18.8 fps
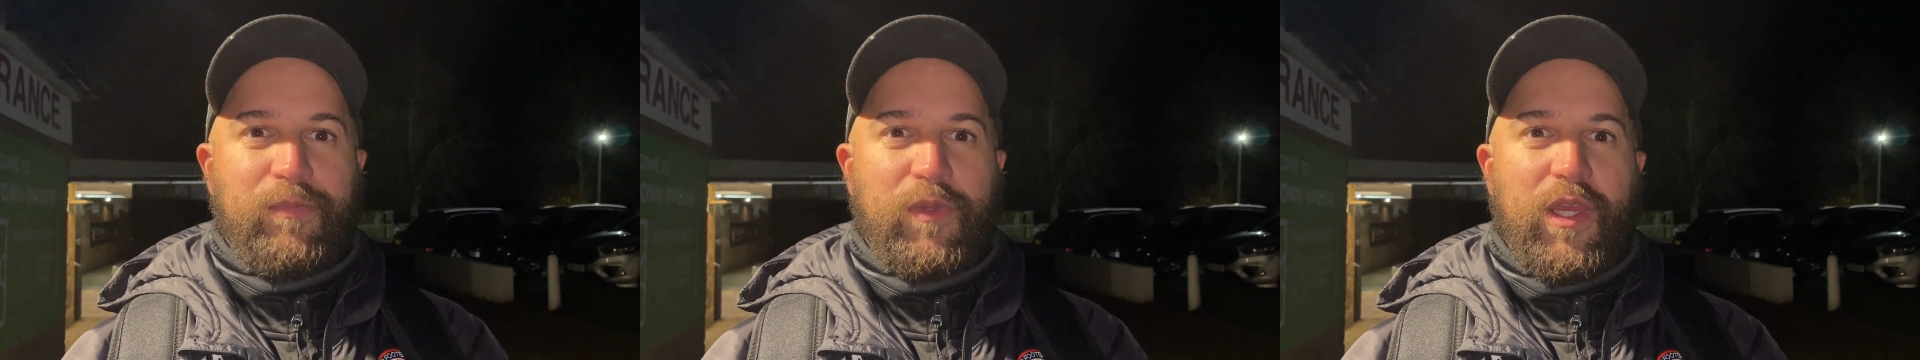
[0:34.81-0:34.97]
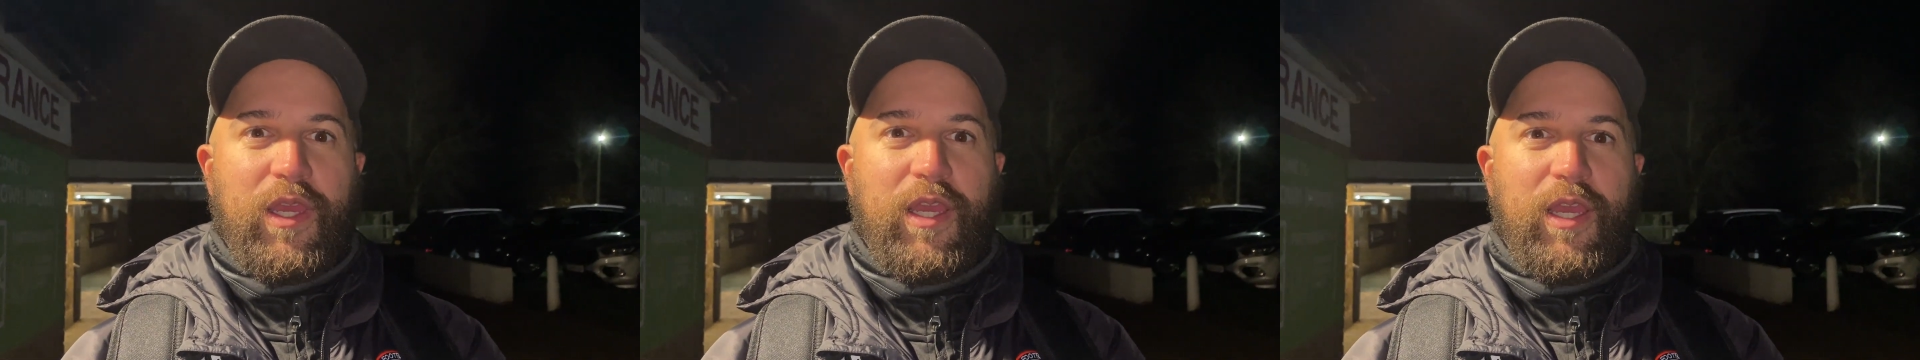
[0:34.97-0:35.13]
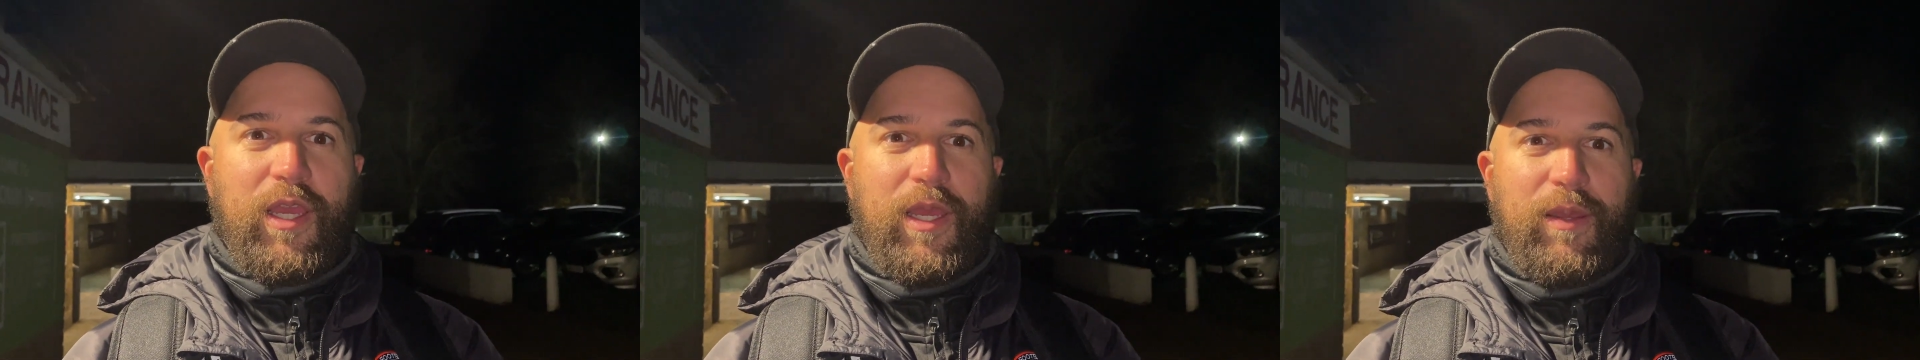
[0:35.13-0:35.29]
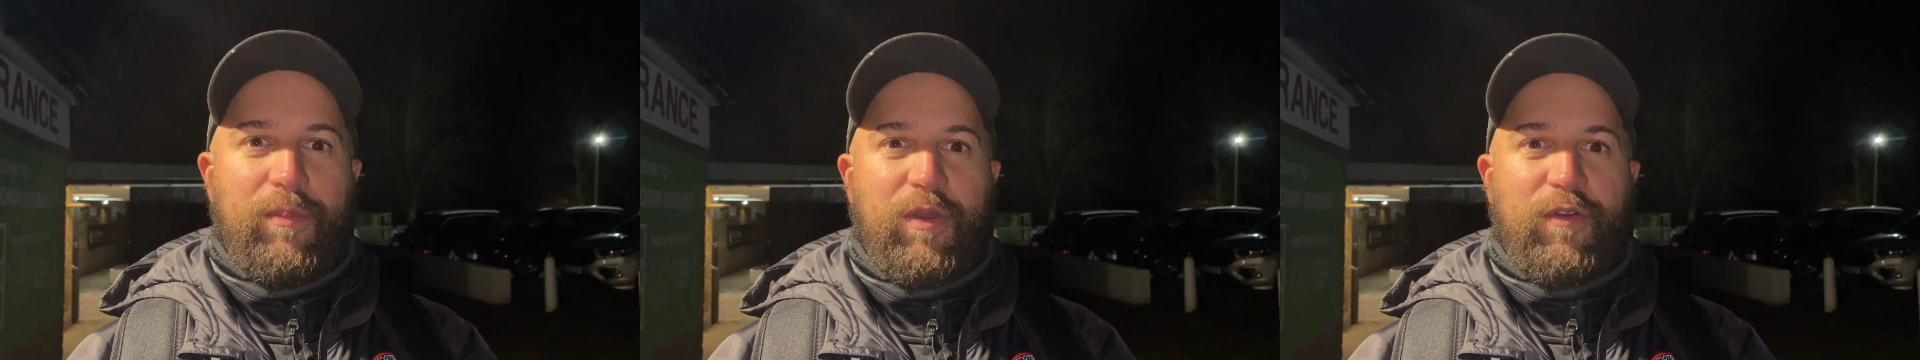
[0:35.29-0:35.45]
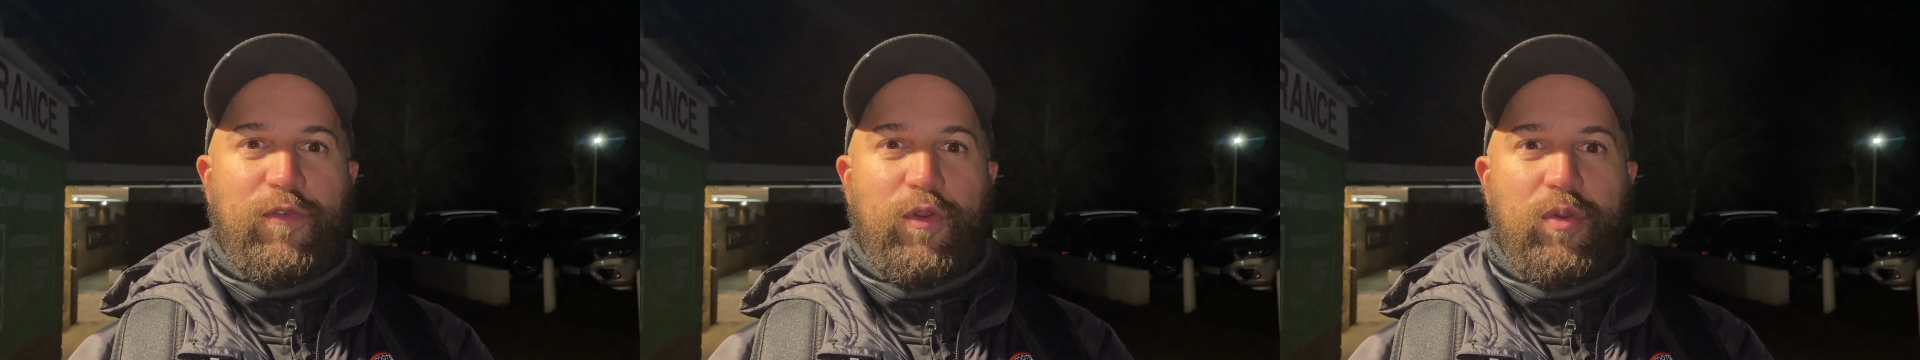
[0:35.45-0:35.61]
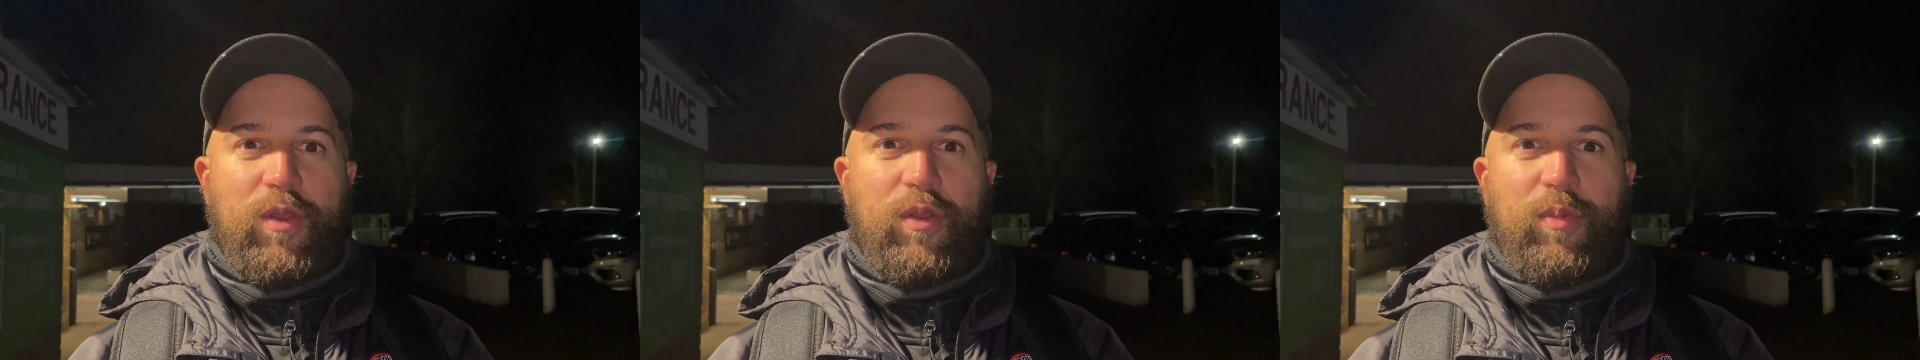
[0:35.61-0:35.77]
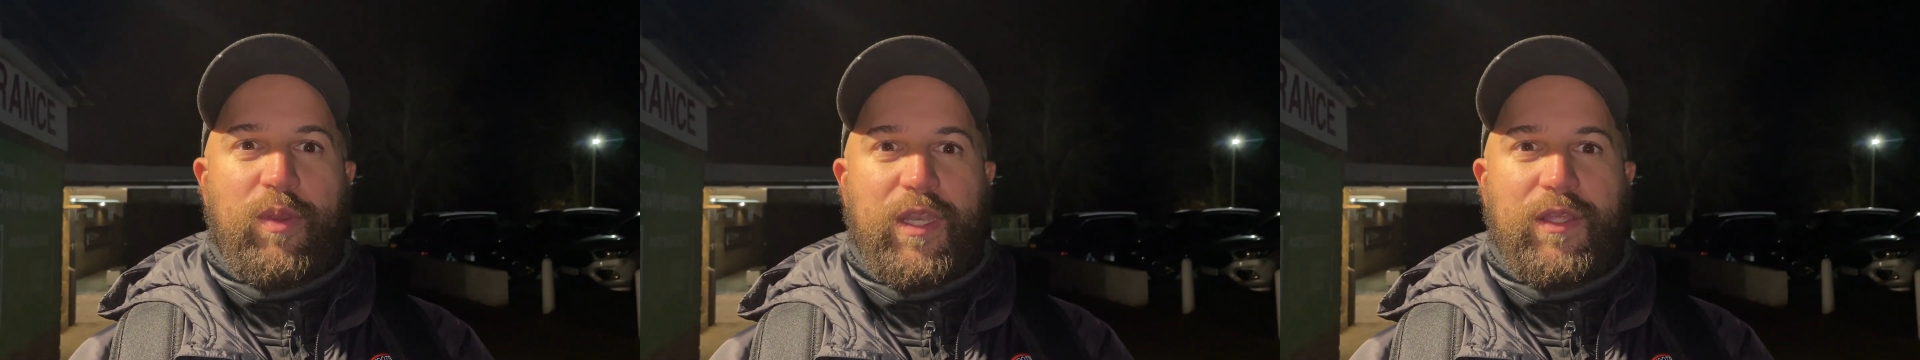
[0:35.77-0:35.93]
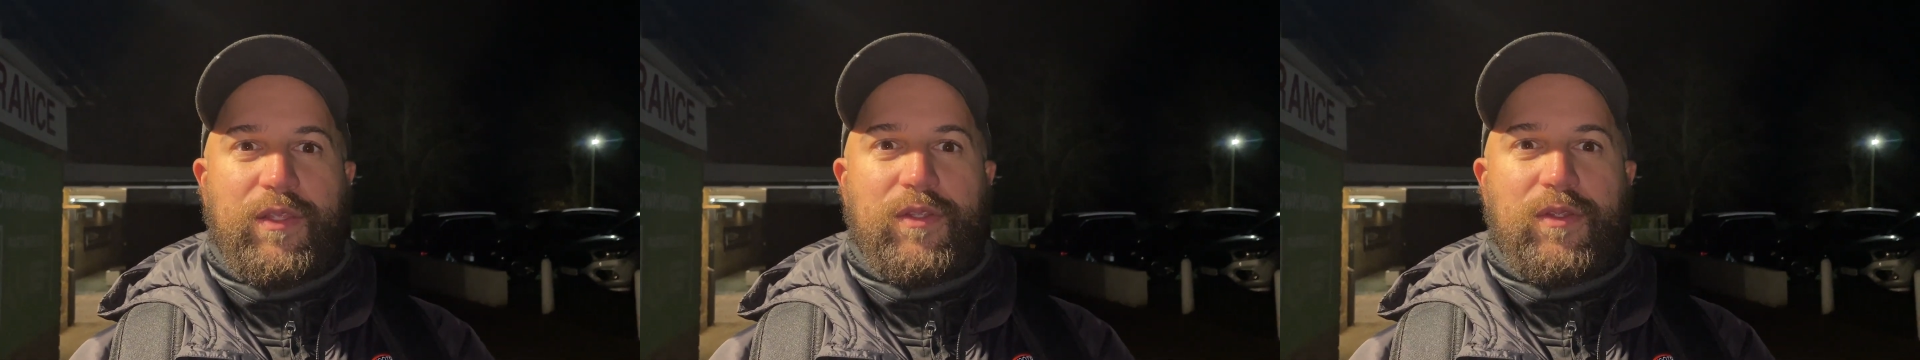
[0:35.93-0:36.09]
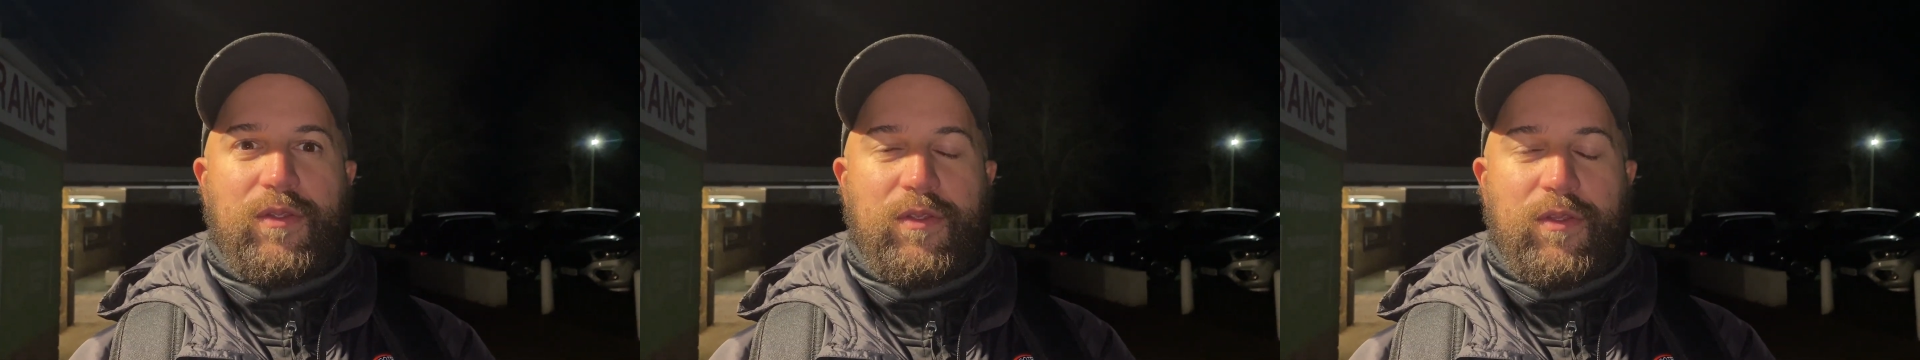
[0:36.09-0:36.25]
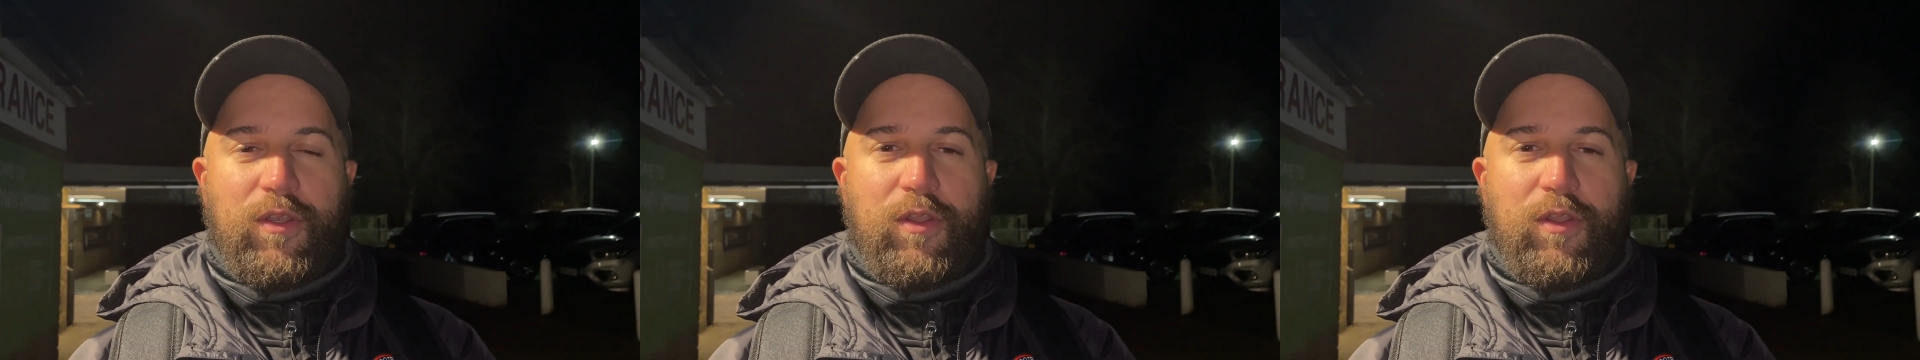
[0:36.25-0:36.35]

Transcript: I thought we were winning